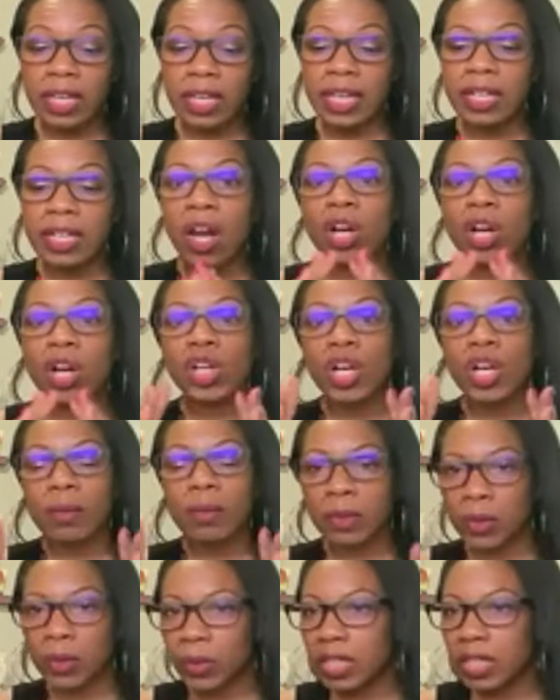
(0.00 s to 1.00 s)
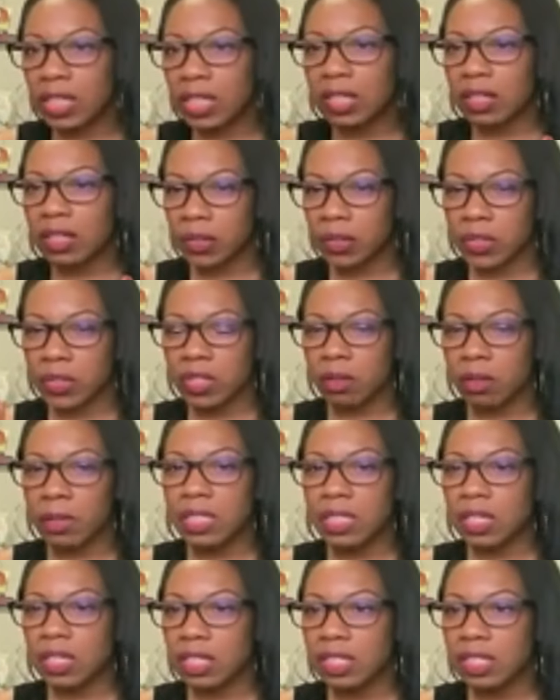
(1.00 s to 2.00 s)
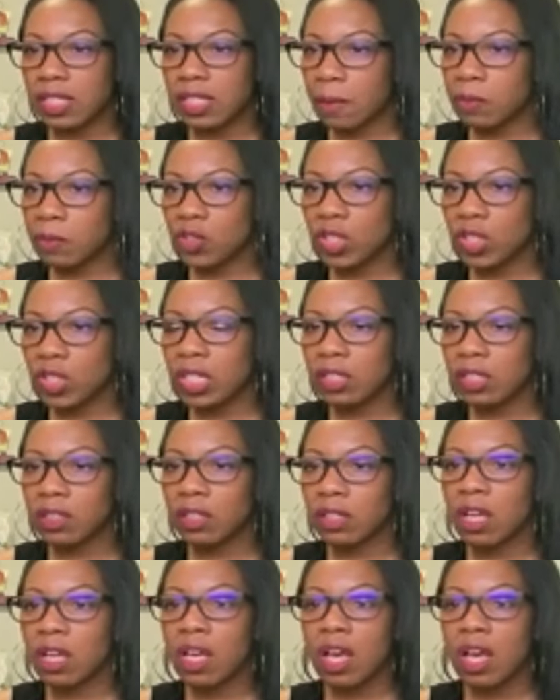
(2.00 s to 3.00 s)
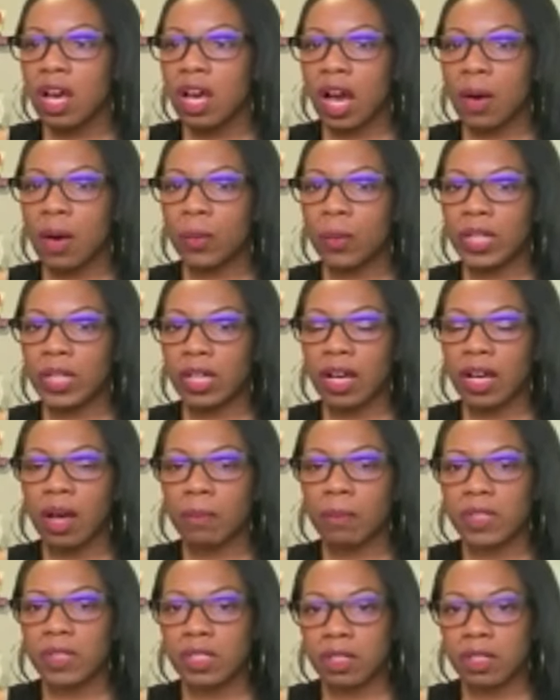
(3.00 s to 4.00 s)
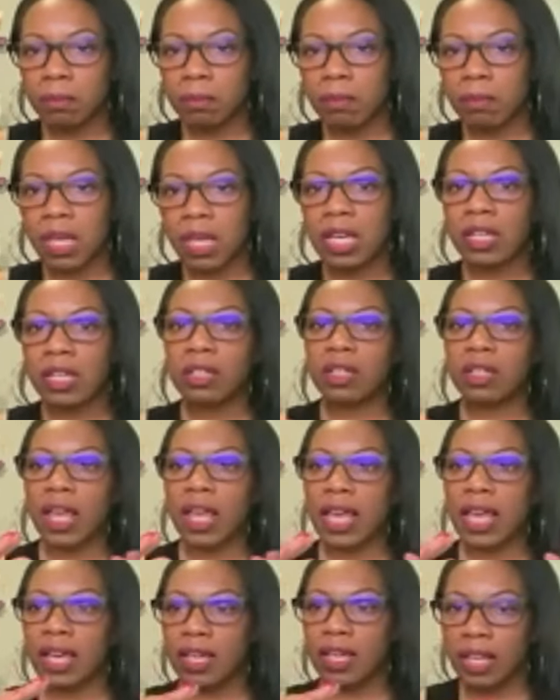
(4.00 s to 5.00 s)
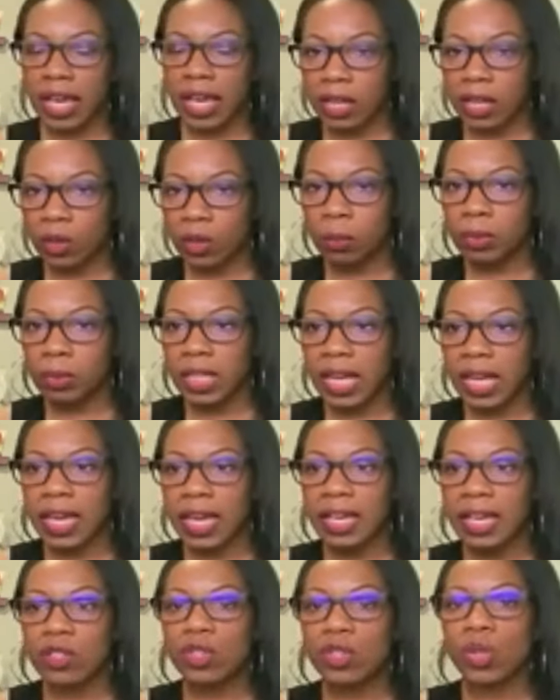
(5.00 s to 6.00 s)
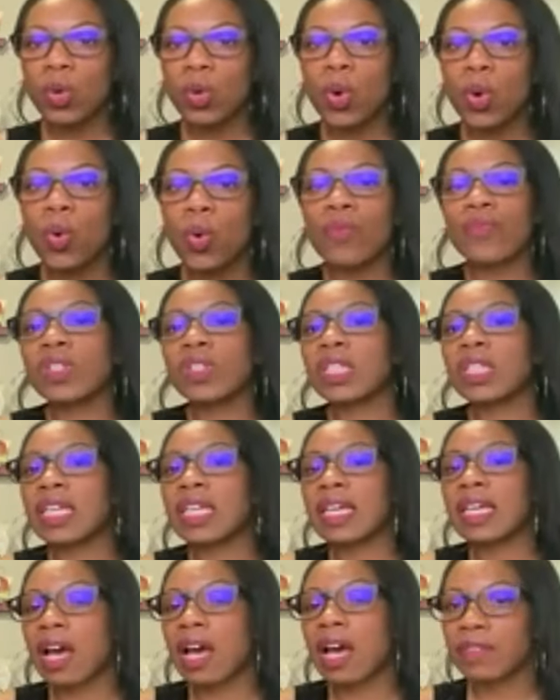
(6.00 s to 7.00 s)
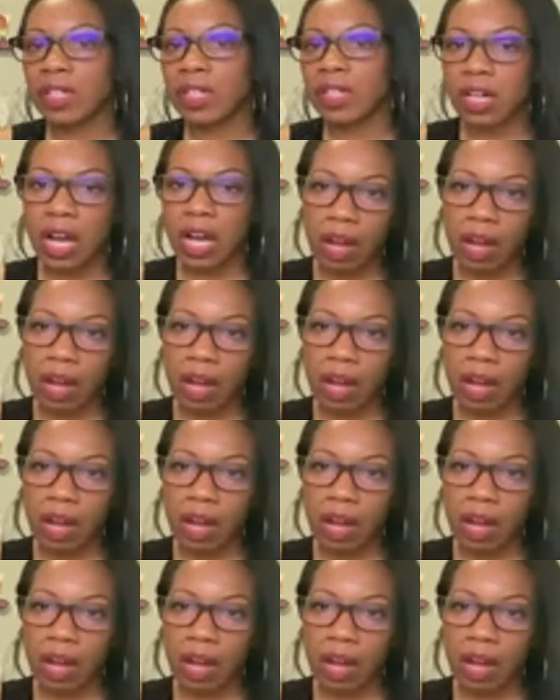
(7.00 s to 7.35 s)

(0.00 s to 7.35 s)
in our community, there's the misconception um, when it comes to men and anal play. So, hopefully, having a